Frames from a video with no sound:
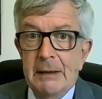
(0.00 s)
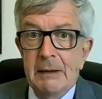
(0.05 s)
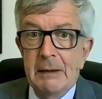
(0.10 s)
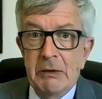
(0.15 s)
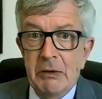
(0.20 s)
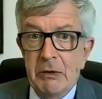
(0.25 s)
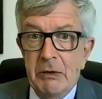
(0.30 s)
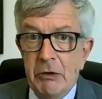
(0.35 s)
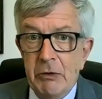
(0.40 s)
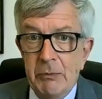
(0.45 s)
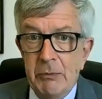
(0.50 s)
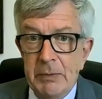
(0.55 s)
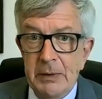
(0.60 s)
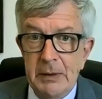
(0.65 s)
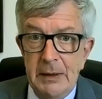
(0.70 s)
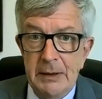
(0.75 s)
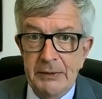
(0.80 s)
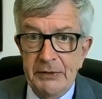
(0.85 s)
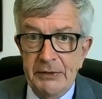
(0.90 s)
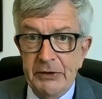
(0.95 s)
They all go
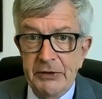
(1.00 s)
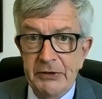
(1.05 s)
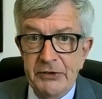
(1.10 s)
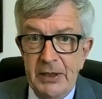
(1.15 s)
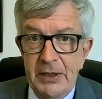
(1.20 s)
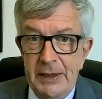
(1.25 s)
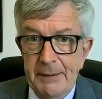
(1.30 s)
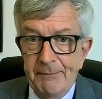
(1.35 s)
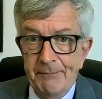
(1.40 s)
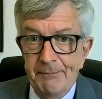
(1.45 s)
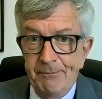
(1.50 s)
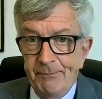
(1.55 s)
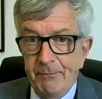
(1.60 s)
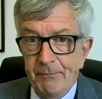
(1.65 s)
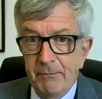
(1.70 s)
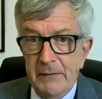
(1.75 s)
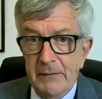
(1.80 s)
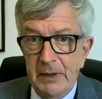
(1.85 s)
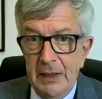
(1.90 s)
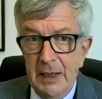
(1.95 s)
home on Thursday.
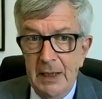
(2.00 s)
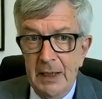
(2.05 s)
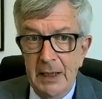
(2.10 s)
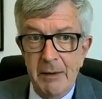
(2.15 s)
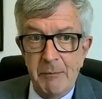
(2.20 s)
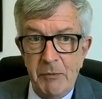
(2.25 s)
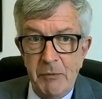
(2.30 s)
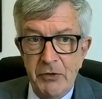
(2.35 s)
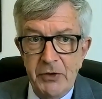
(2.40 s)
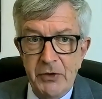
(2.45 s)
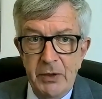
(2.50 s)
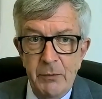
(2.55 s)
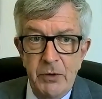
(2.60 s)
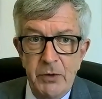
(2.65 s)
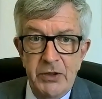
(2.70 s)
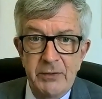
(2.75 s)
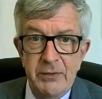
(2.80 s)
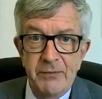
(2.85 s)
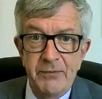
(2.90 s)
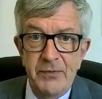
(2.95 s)
And on Monday,
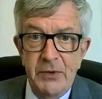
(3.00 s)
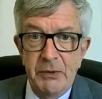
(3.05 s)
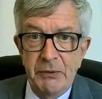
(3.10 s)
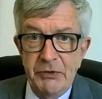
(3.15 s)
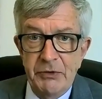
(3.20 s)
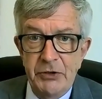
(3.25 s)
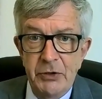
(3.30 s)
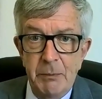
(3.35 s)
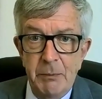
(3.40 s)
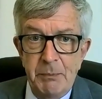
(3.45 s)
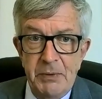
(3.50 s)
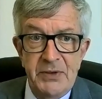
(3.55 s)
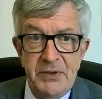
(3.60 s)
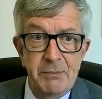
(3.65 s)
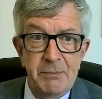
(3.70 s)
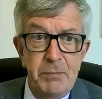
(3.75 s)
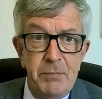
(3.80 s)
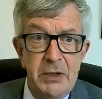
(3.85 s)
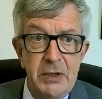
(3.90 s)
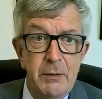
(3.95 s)
one of them phones you up
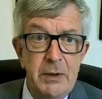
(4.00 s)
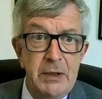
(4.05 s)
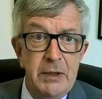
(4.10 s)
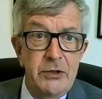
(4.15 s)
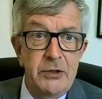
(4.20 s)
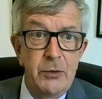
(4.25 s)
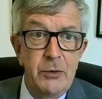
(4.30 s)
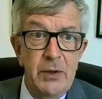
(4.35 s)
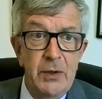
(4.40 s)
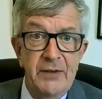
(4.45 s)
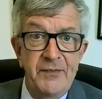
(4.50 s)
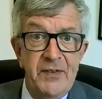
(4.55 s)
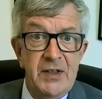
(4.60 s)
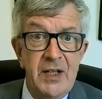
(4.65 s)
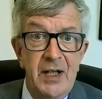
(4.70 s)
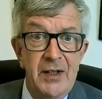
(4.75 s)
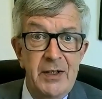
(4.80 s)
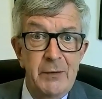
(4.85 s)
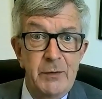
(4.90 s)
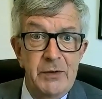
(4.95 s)
and says, by the way, do you know what? I
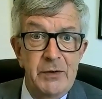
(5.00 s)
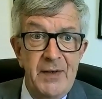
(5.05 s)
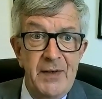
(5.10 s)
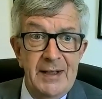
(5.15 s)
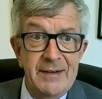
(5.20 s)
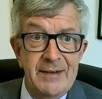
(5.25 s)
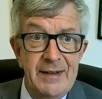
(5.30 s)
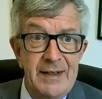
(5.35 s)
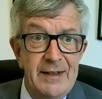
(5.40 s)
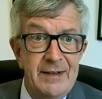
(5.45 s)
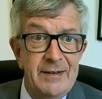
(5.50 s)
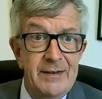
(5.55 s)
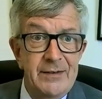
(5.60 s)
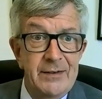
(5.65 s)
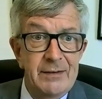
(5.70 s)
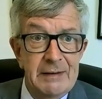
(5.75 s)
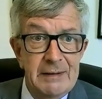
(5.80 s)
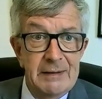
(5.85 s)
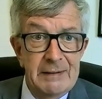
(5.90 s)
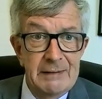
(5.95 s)
forgot I was
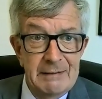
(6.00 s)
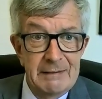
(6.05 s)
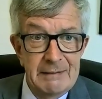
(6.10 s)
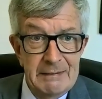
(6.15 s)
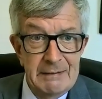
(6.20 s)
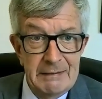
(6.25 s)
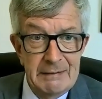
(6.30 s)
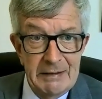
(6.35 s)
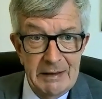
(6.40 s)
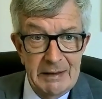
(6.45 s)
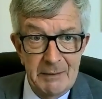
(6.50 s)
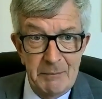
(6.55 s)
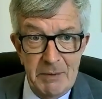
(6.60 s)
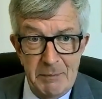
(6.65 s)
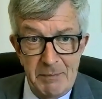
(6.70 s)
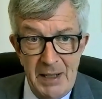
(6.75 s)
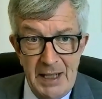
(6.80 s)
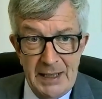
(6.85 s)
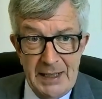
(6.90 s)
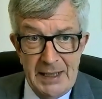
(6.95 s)
vaccinated.
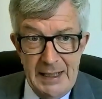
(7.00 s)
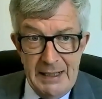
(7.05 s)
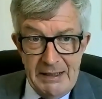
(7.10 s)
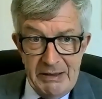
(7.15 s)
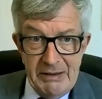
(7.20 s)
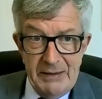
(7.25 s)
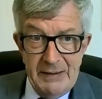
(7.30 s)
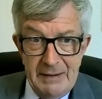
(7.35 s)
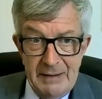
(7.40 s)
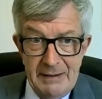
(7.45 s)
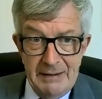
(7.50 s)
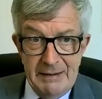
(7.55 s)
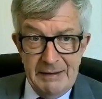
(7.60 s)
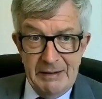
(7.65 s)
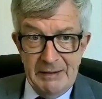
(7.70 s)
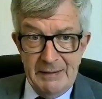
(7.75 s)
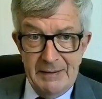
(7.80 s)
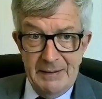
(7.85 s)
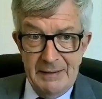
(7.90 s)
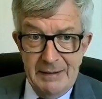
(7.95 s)
I'll be back in.
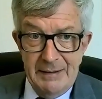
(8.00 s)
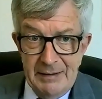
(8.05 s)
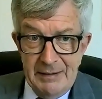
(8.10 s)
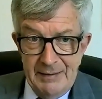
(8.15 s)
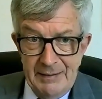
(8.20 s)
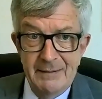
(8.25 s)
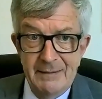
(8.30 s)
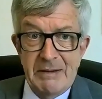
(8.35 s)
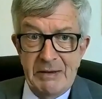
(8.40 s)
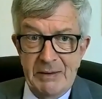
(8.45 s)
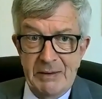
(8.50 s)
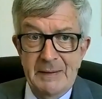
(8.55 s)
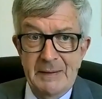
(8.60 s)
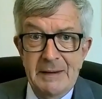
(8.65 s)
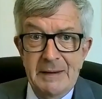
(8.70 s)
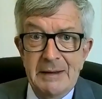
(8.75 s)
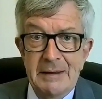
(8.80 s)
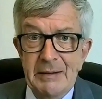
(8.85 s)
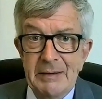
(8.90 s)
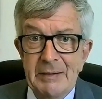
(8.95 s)
Yeah.
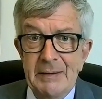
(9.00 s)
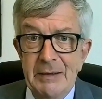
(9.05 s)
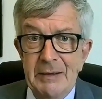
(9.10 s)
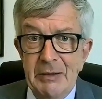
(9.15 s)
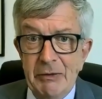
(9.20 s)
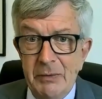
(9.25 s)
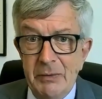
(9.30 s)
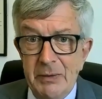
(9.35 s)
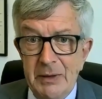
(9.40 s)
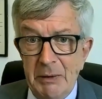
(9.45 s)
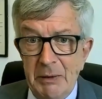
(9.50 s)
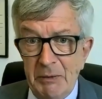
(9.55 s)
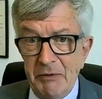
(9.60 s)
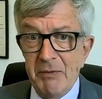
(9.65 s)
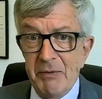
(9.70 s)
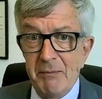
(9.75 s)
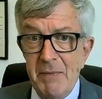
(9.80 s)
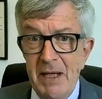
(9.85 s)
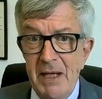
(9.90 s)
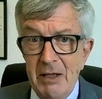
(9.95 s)
You know, I
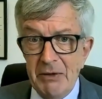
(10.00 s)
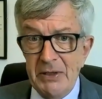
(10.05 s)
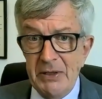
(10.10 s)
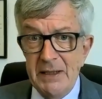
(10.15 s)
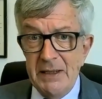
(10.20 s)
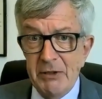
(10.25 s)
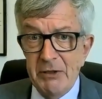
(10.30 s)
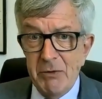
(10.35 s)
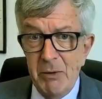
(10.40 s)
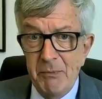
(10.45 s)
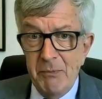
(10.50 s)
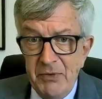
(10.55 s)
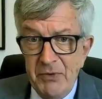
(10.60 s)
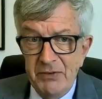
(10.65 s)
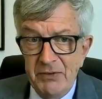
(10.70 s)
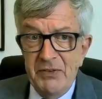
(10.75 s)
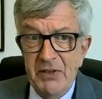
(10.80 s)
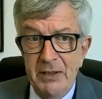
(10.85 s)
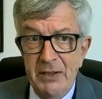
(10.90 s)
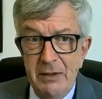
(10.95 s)
was from Mayo. I needed to go up
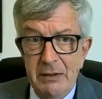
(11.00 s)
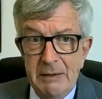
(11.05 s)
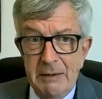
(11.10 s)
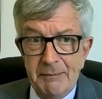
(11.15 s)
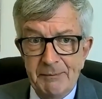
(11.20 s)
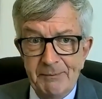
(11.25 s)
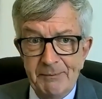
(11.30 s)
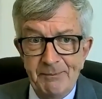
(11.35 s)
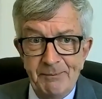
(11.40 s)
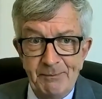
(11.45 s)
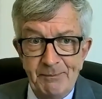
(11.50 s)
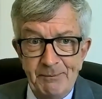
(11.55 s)
for the final.